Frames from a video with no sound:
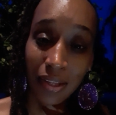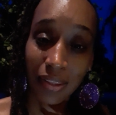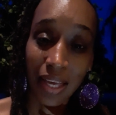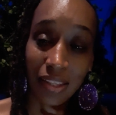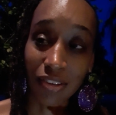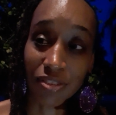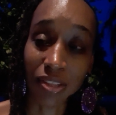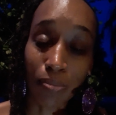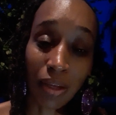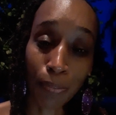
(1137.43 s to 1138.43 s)
that there's
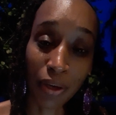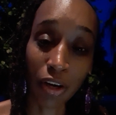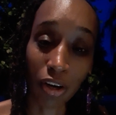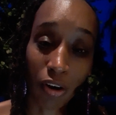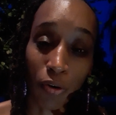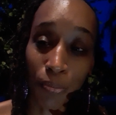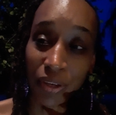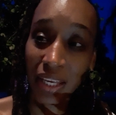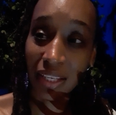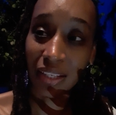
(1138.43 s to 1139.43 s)
something being
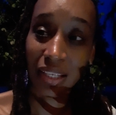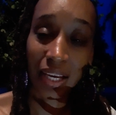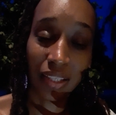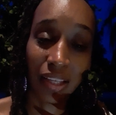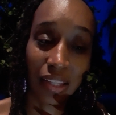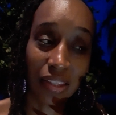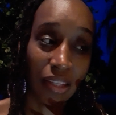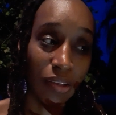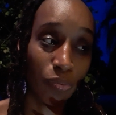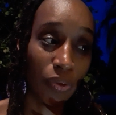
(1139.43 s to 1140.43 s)
culminated, like
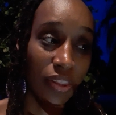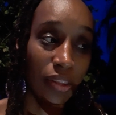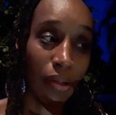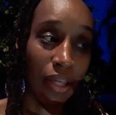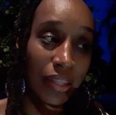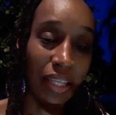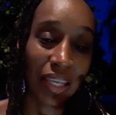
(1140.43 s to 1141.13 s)
in the